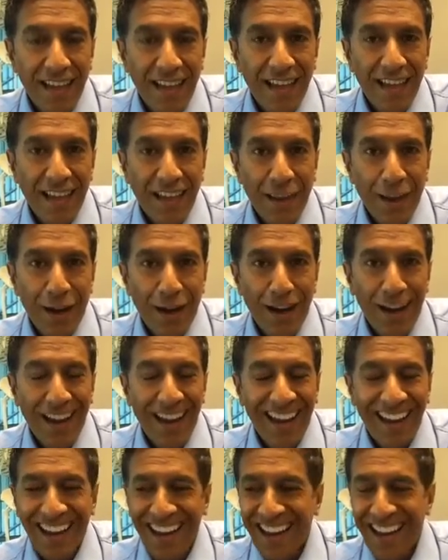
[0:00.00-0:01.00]
Hey there,
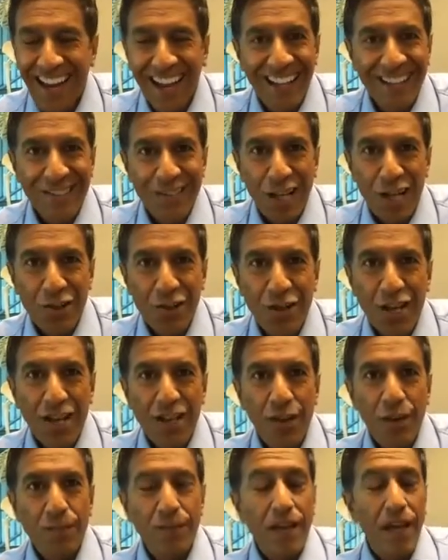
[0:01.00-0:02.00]
it's Sanjay
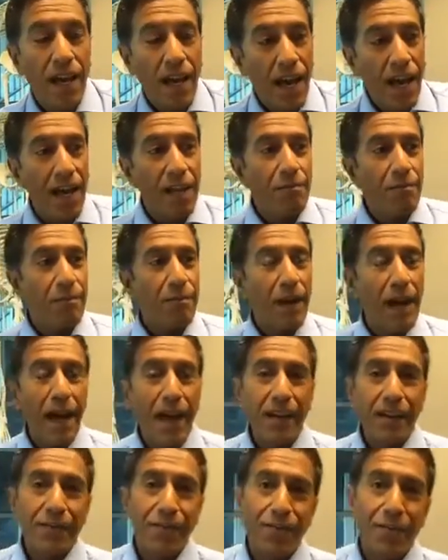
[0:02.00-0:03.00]
Gupta. I'm
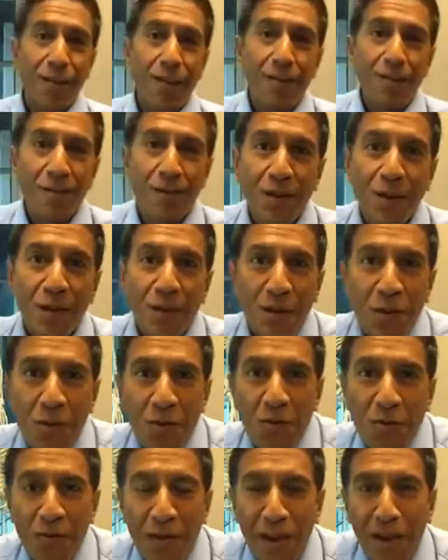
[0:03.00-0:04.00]
back from
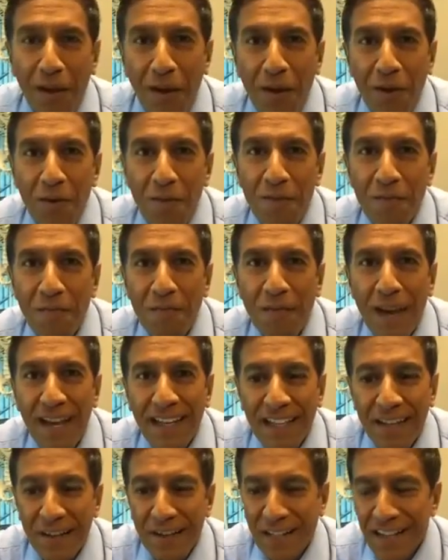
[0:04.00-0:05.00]
Rio,
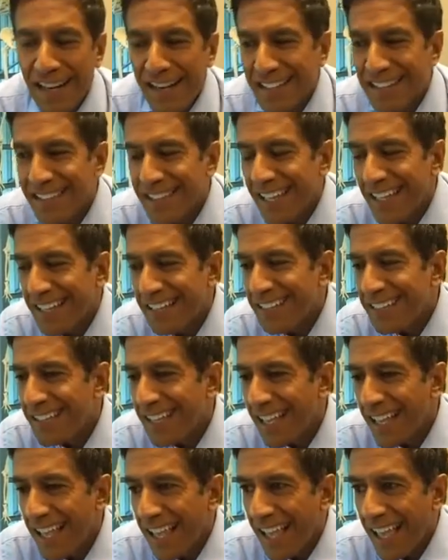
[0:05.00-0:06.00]
back here in the United States,
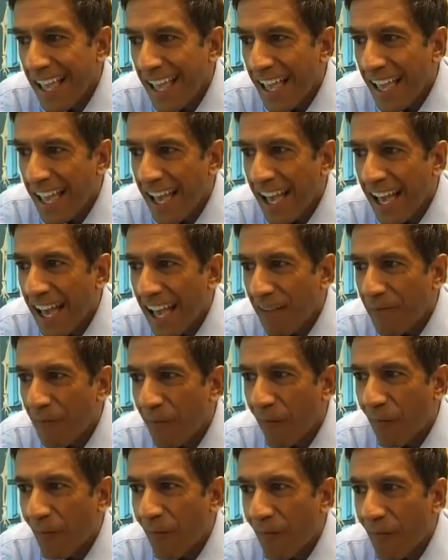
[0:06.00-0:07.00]
and
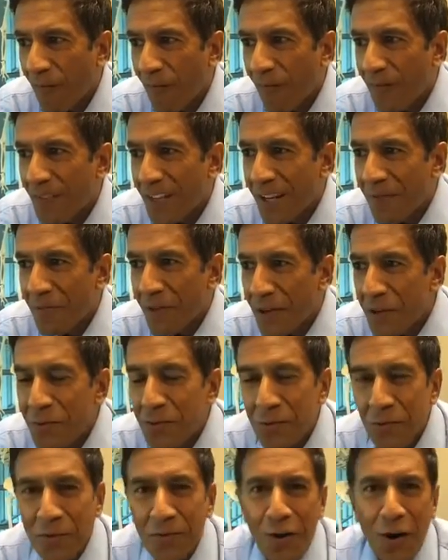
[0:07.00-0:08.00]
I'm going to do
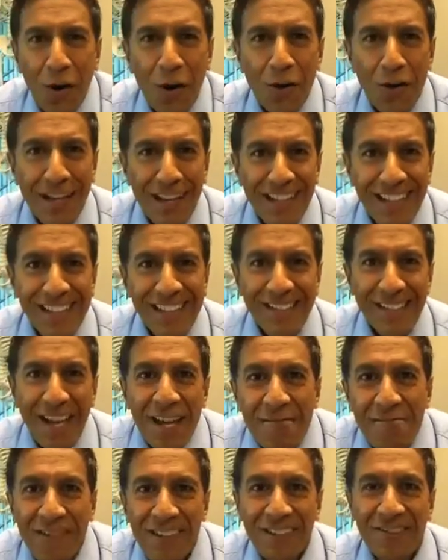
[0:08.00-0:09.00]
sort of a hard-hitting
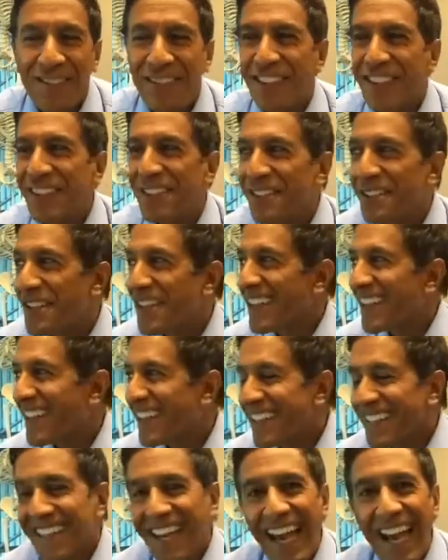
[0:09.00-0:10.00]
segment with you
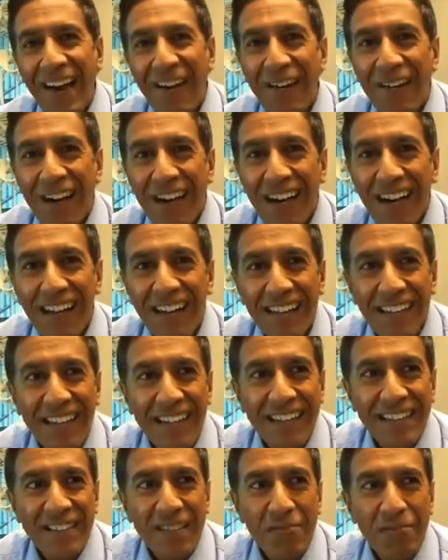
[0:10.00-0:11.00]
now
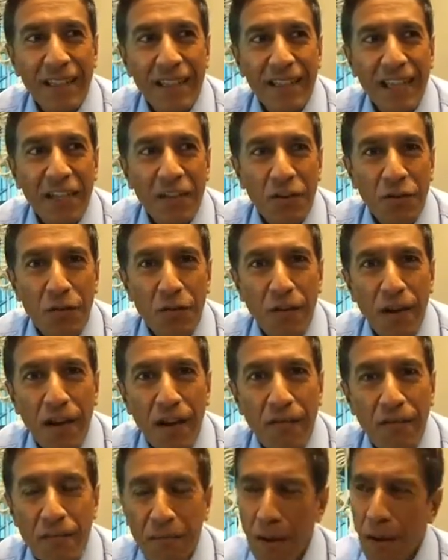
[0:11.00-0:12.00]
on something that you
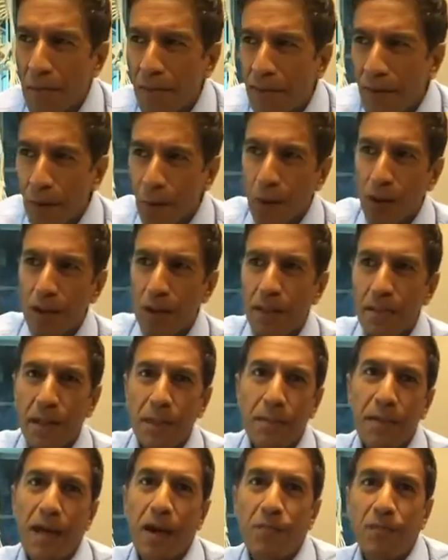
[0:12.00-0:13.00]
have probably heard a little bit
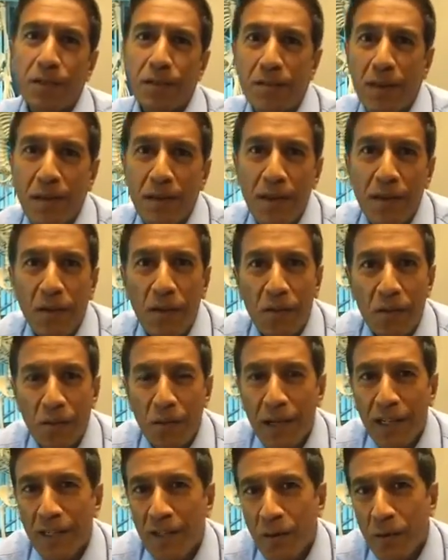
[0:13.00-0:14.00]
about, but maybe you don't
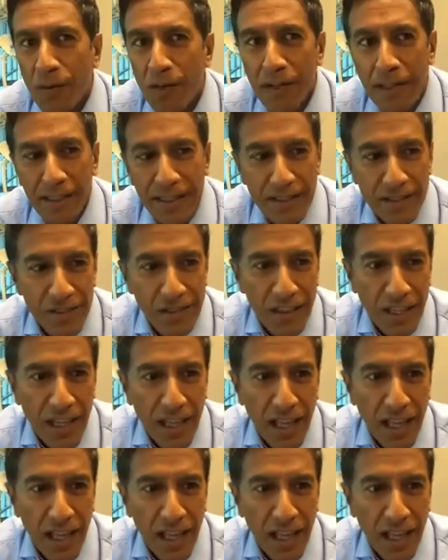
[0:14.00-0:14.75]
quite know what it is.